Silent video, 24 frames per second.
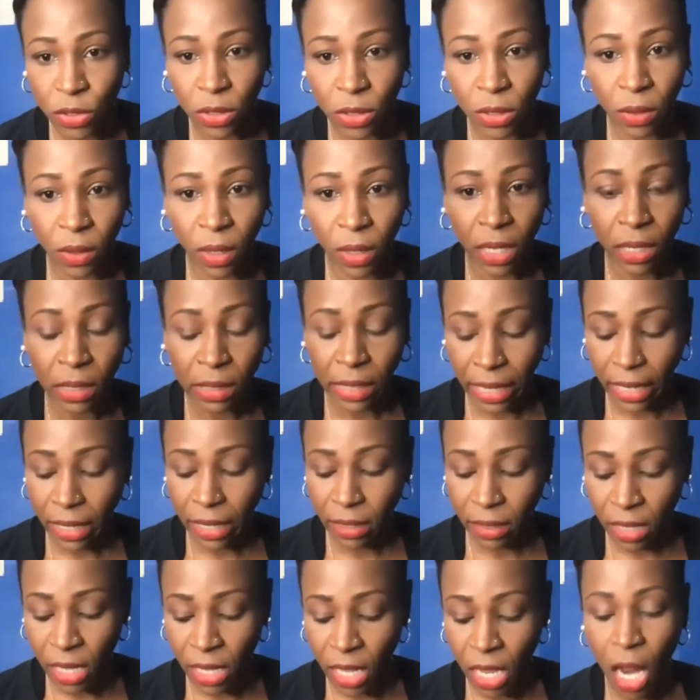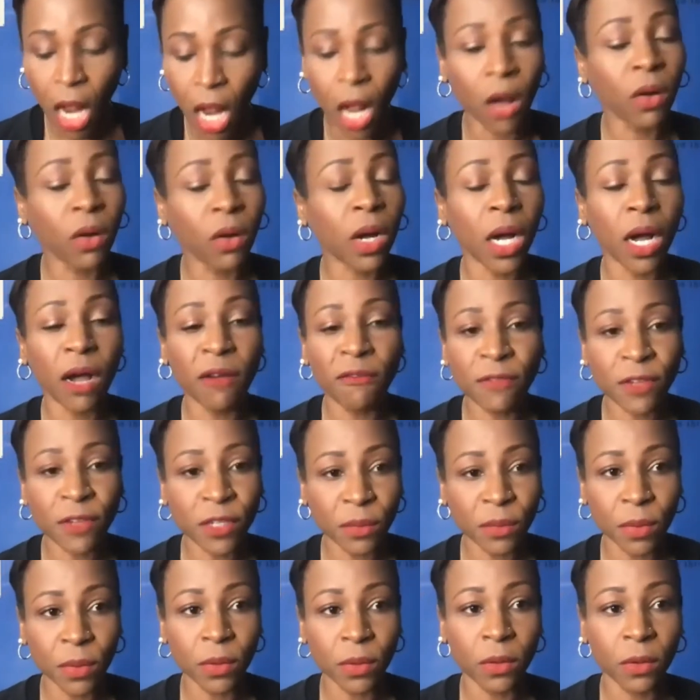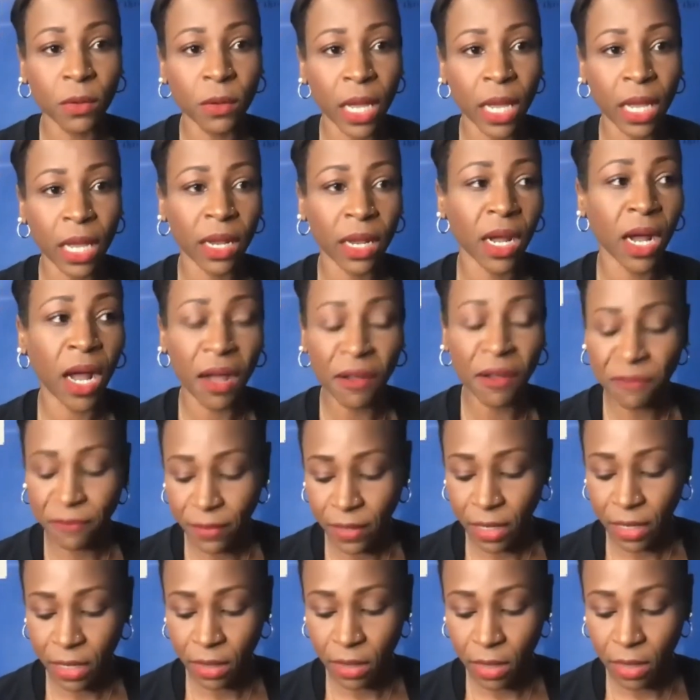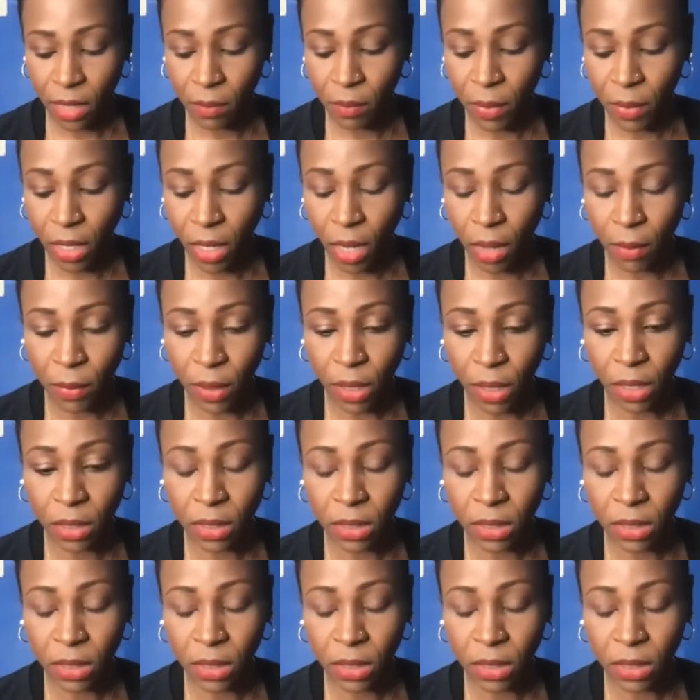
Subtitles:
I like how comfortable and confident that I'm becoming.